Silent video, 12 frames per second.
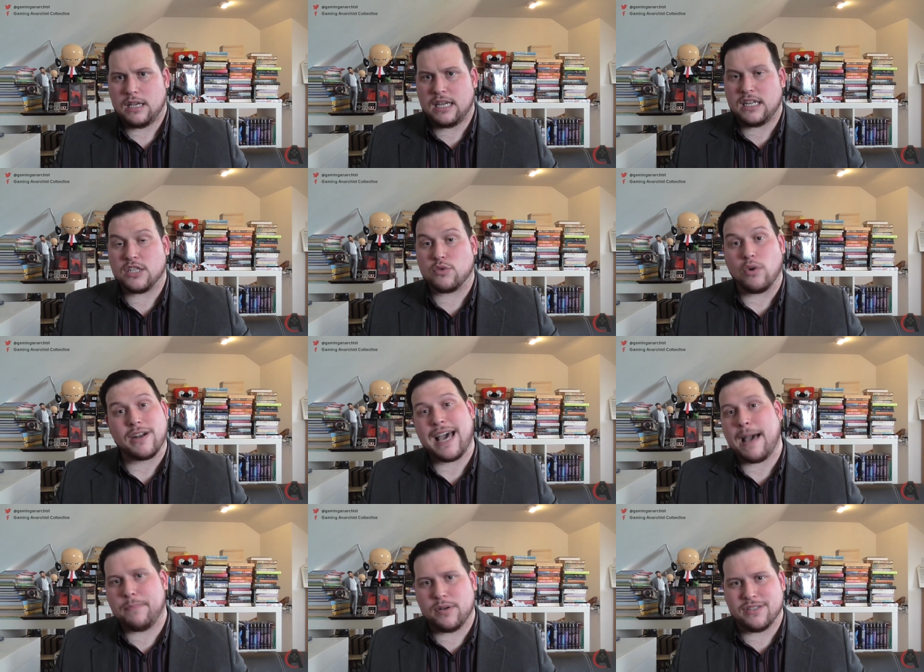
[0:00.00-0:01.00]
It is what
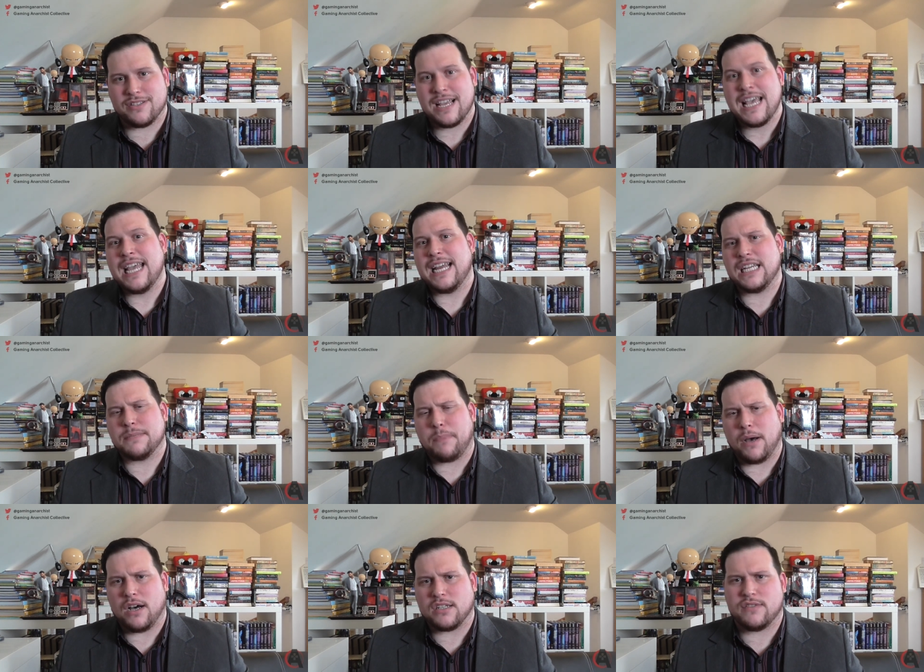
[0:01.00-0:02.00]
happens. It is
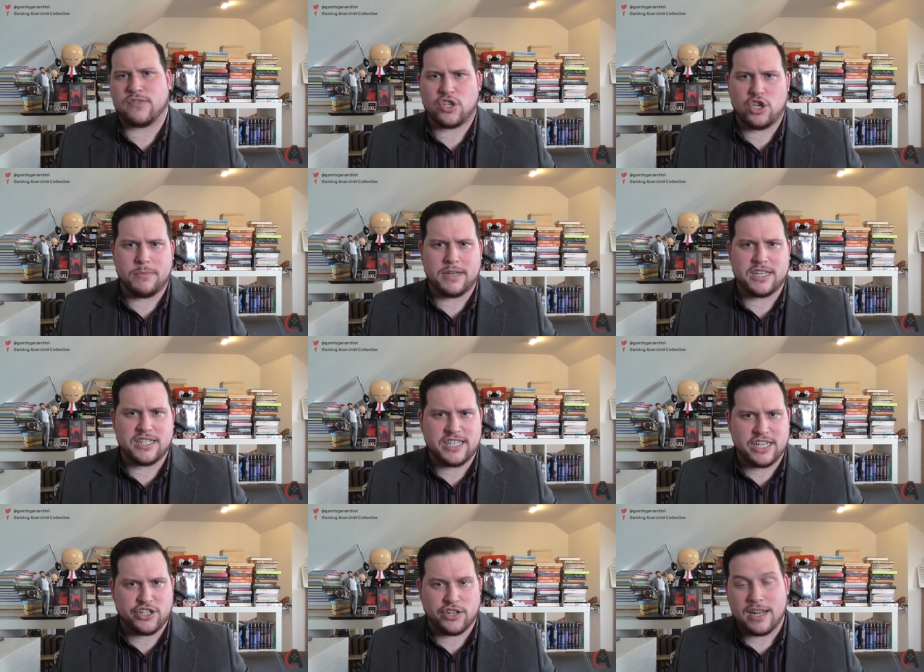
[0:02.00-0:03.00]
part of the human
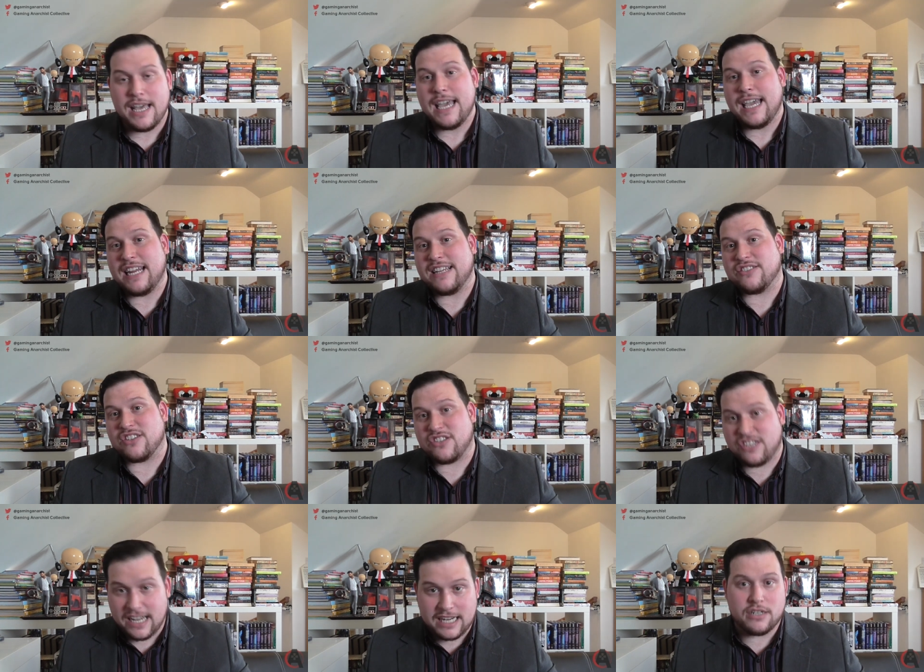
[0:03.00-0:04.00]
condition. It is the
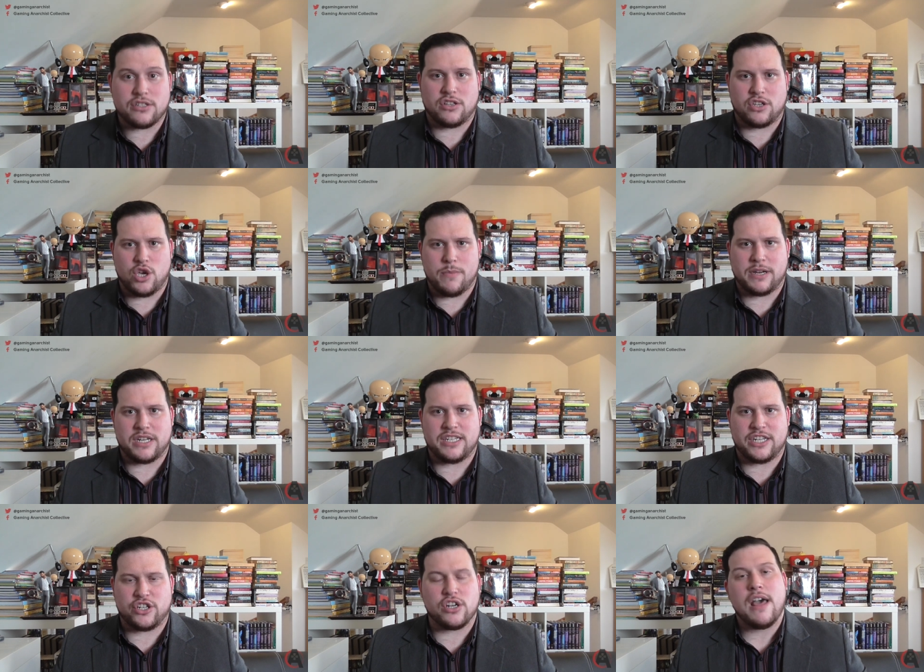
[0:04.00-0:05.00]
sickness of the human
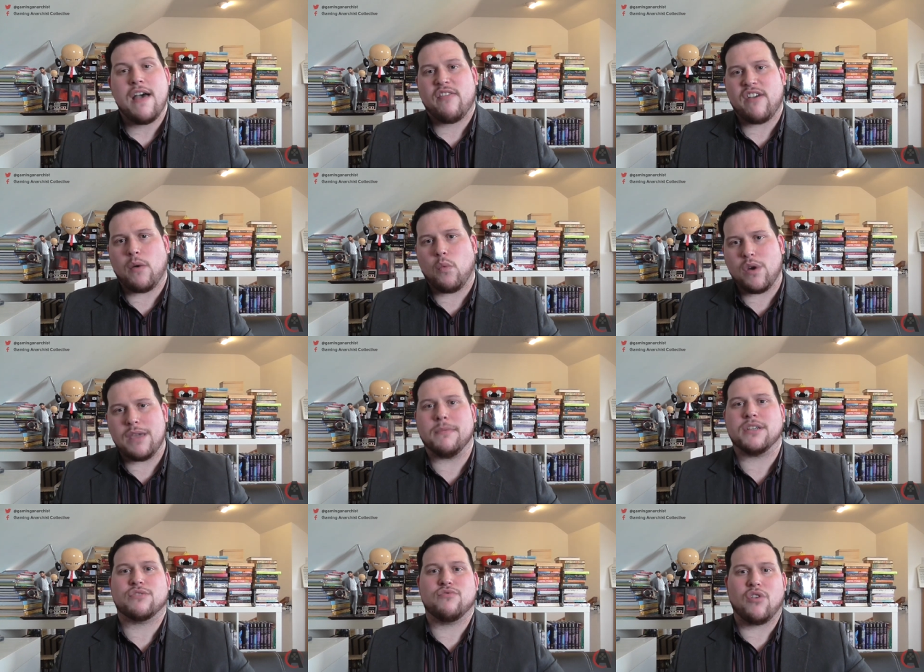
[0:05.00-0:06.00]
condition that we
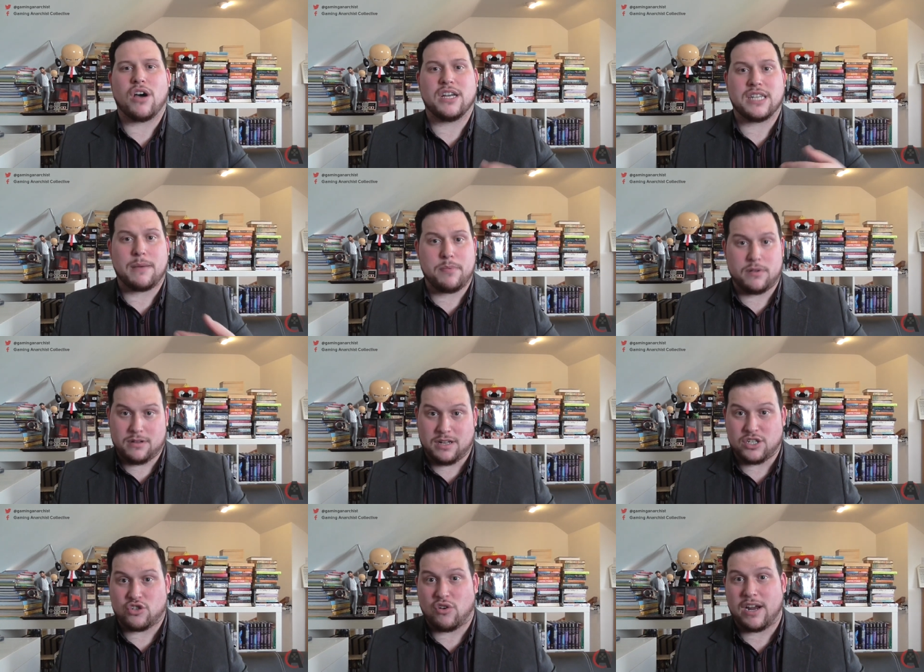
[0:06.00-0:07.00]
must rise up
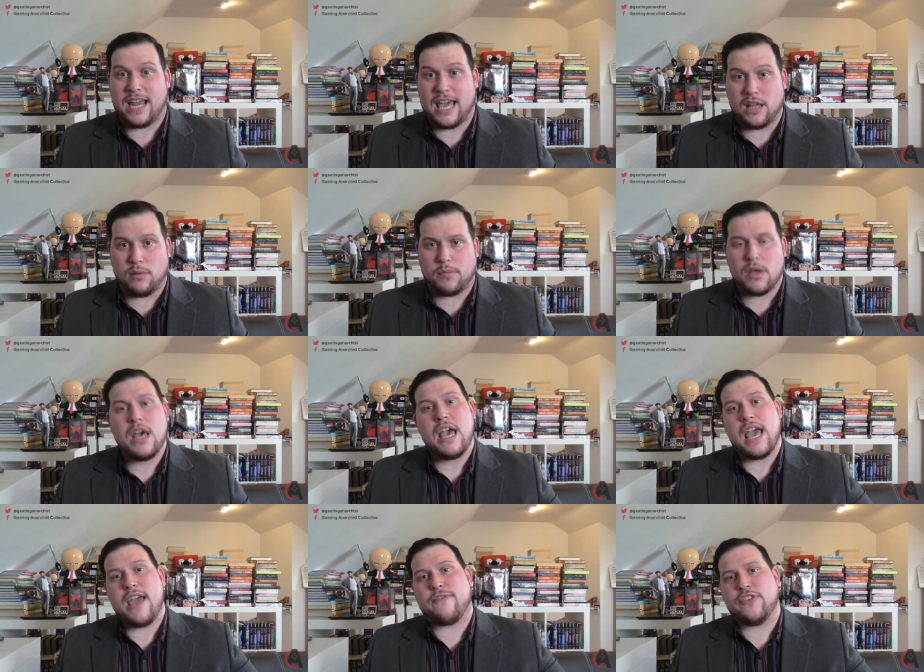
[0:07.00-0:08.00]
and try and help.
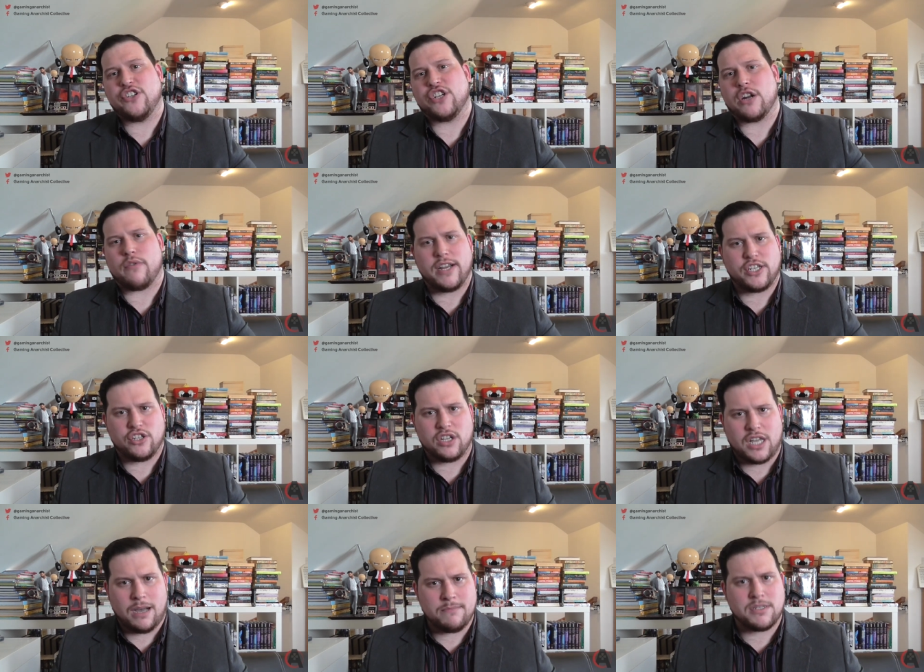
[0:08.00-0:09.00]
Every generation that
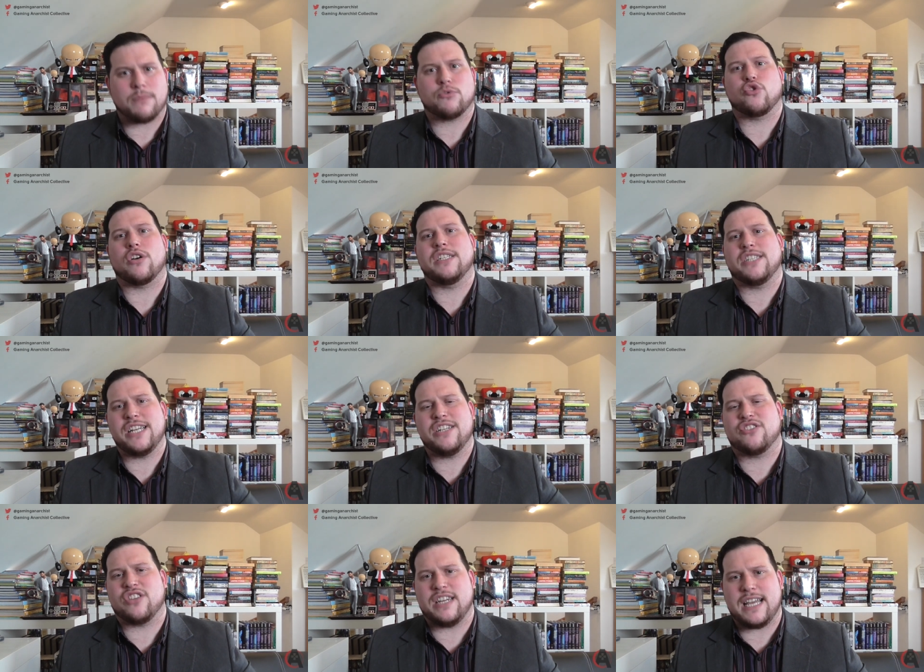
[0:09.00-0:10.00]
comes up, try and
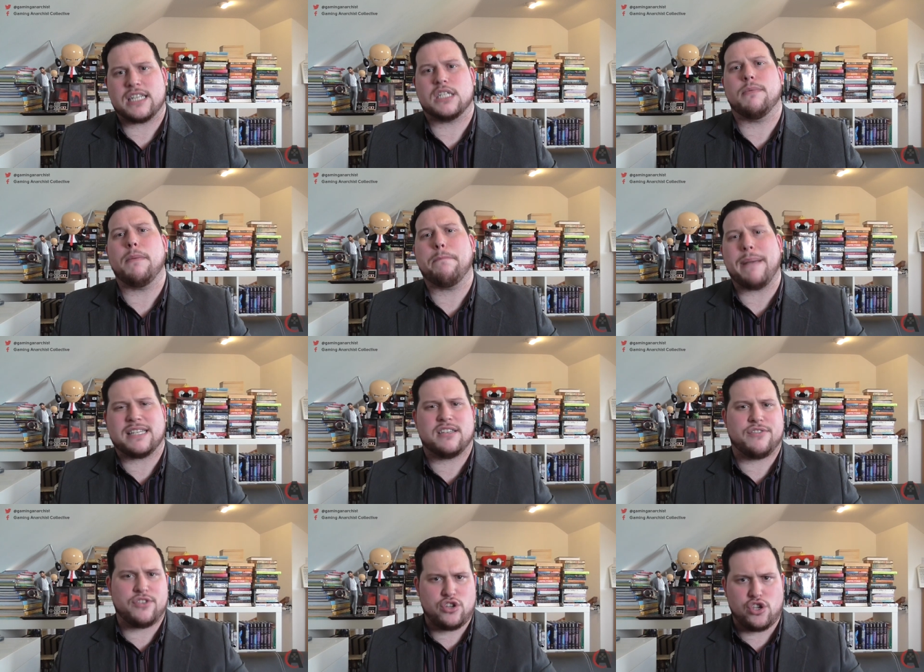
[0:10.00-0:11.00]
teach the next to be better
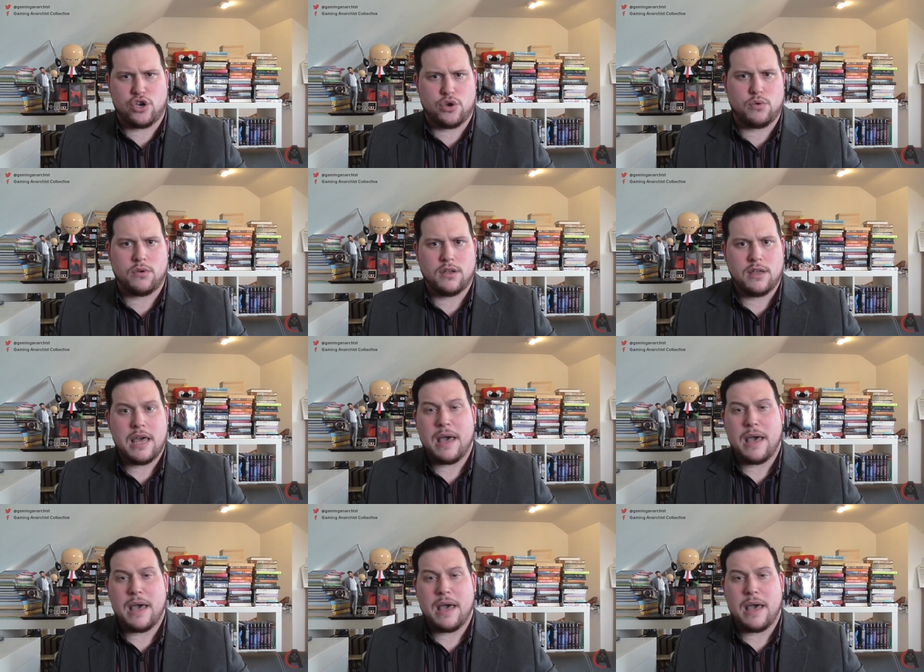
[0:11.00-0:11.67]
than you